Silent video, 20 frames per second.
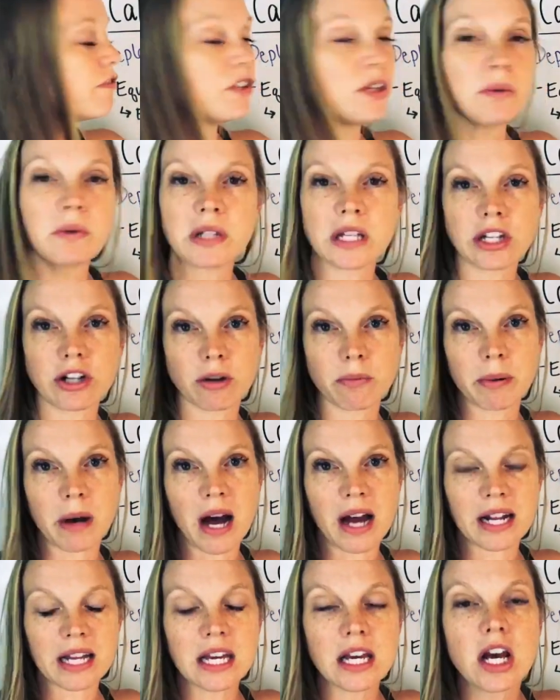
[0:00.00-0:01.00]
fueling your
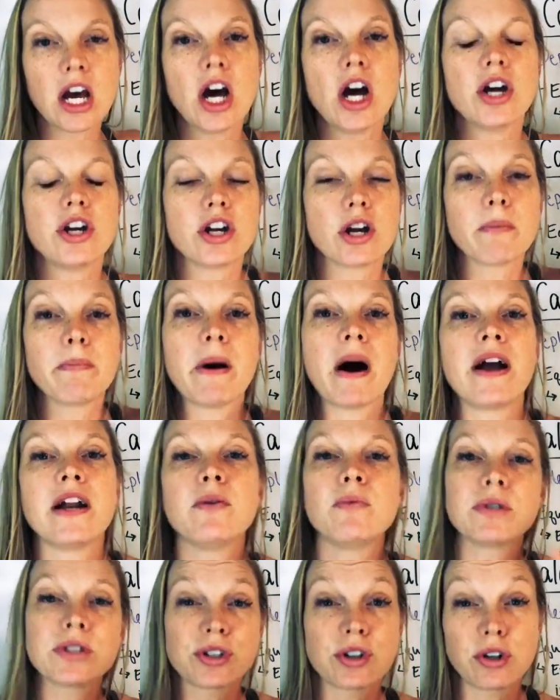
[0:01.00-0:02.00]
body, your
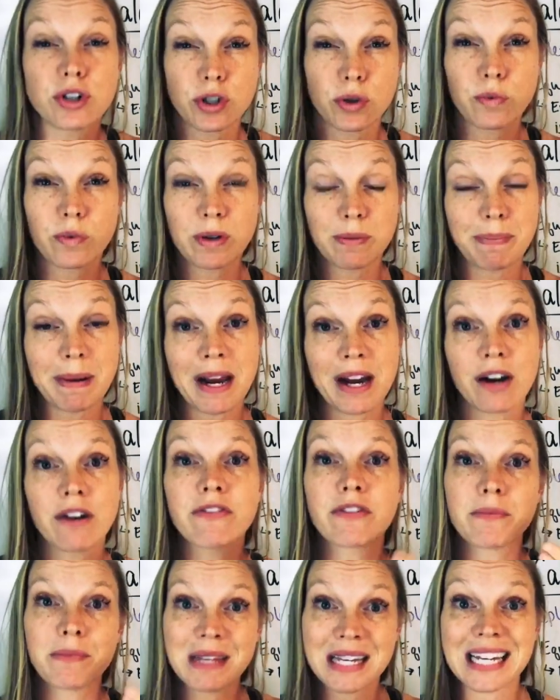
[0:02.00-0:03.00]
body will start to
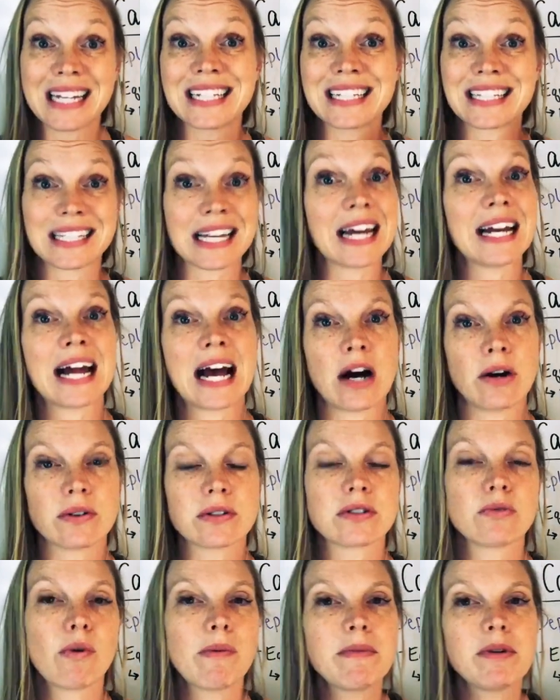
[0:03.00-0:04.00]
repair from the inside
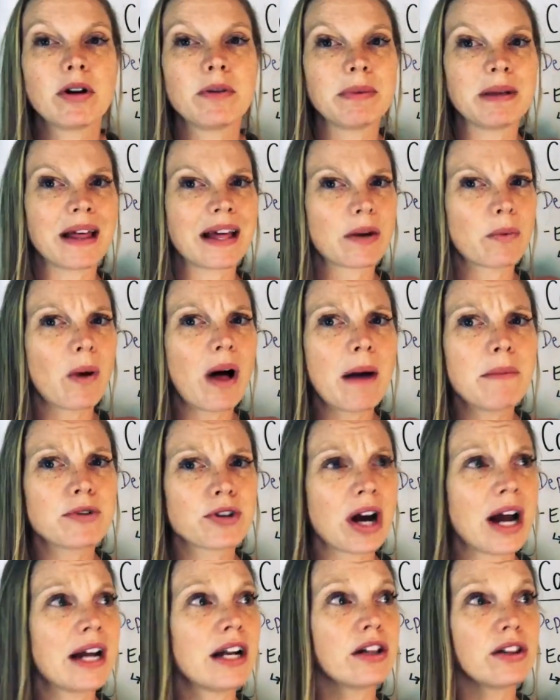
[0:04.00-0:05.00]
out. So women will be like, well, I'm
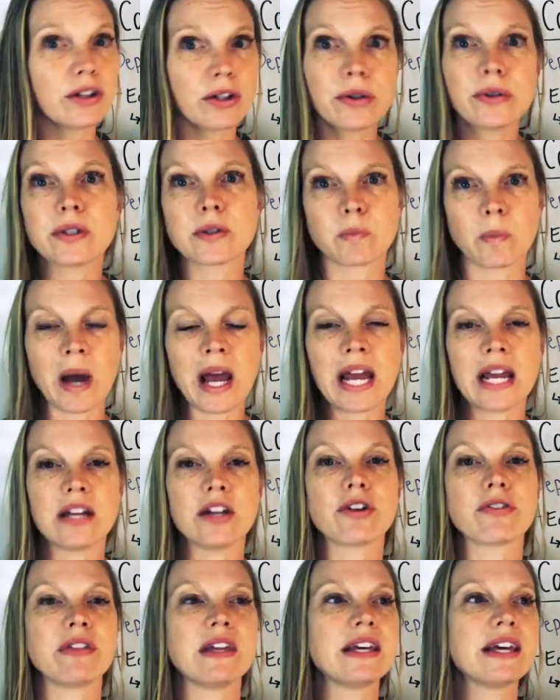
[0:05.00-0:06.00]
trying to lose weight.
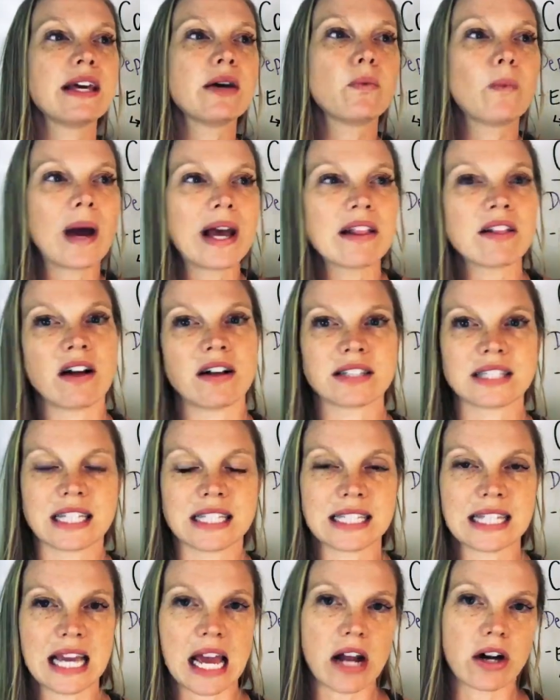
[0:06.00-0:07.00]
You're thinking weight loss
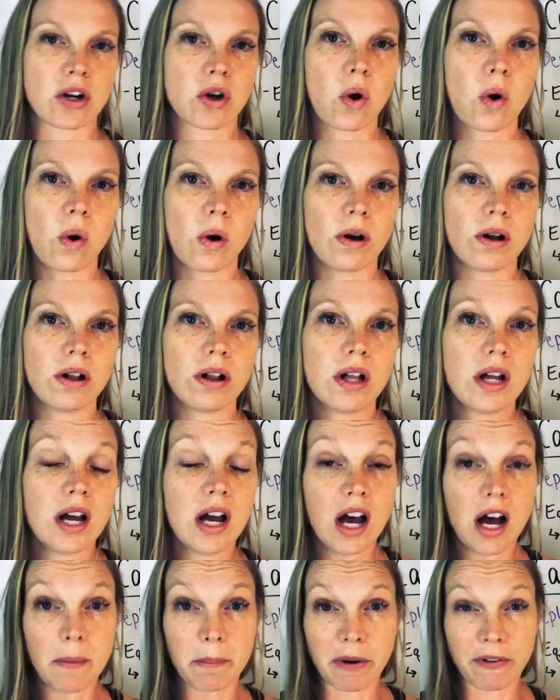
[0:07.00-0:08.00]
is the end goal.
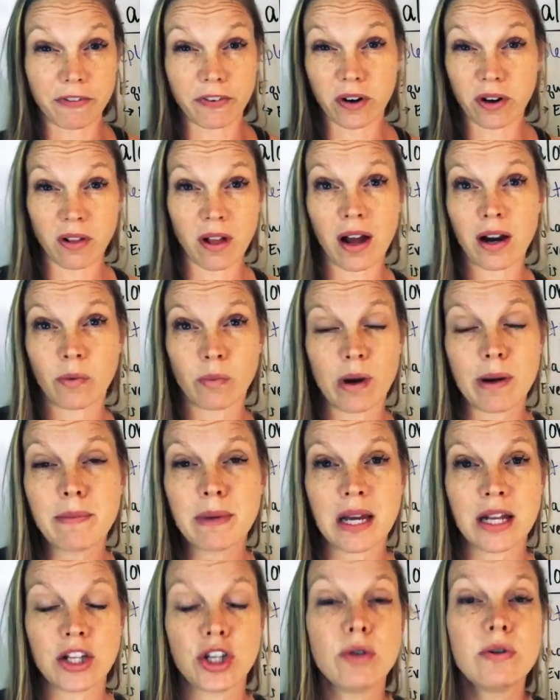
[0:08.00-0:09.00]
But for a lot of
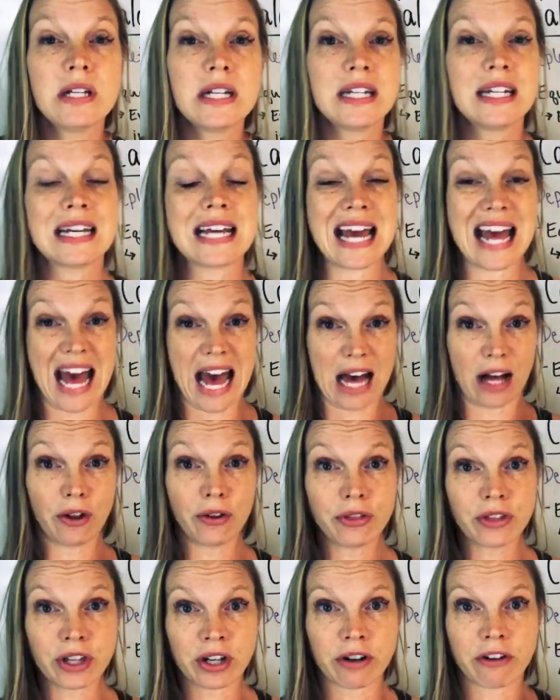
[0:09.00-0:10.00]
women, you need to get
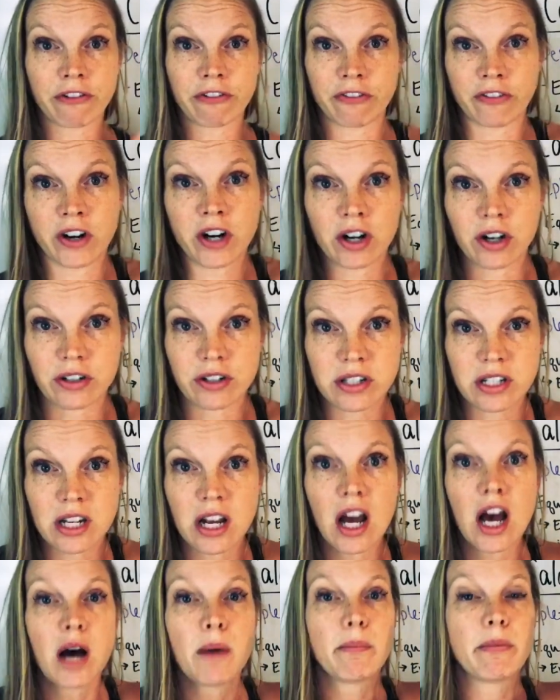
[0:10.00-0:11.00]
healthier
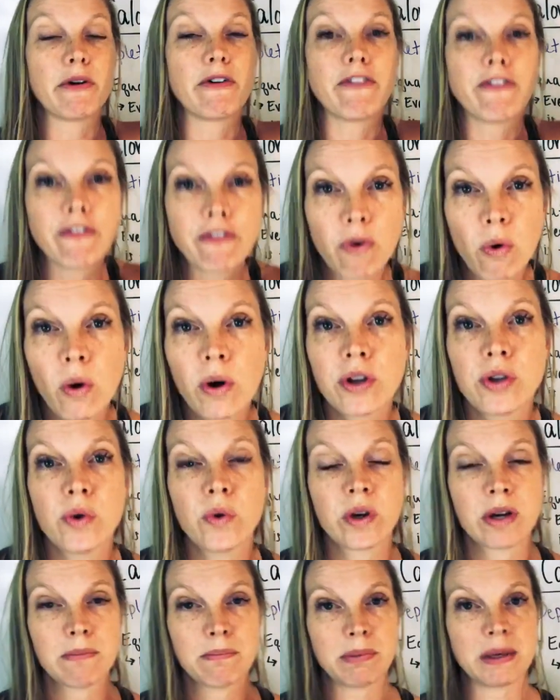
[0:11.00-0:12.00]
first before
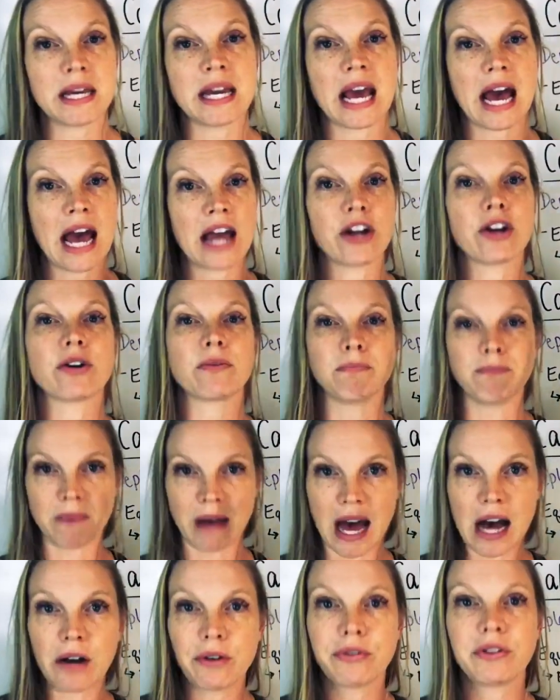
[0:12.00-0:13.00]
you can be at your
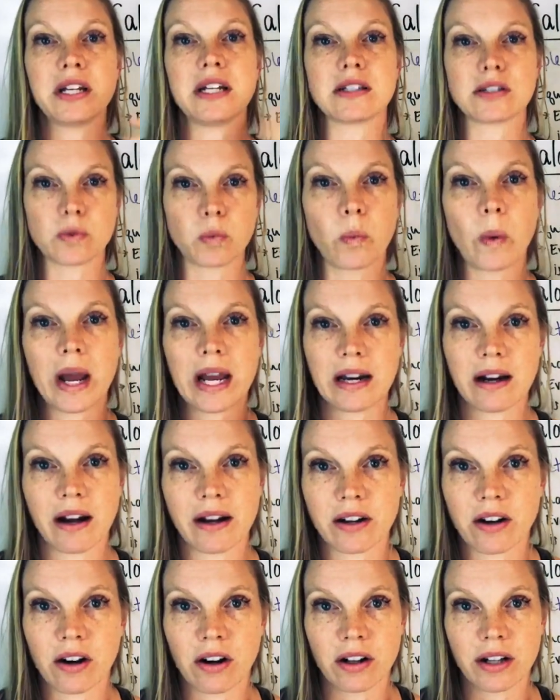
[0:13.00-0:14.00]
healthiest weight,
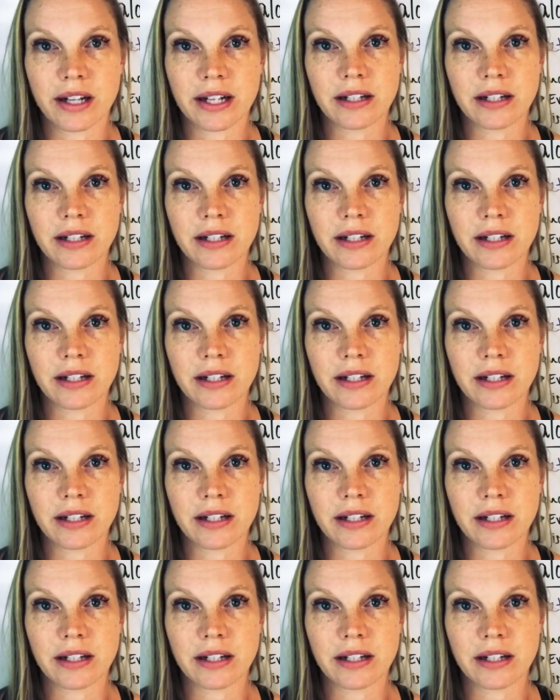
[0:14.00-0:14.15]
I call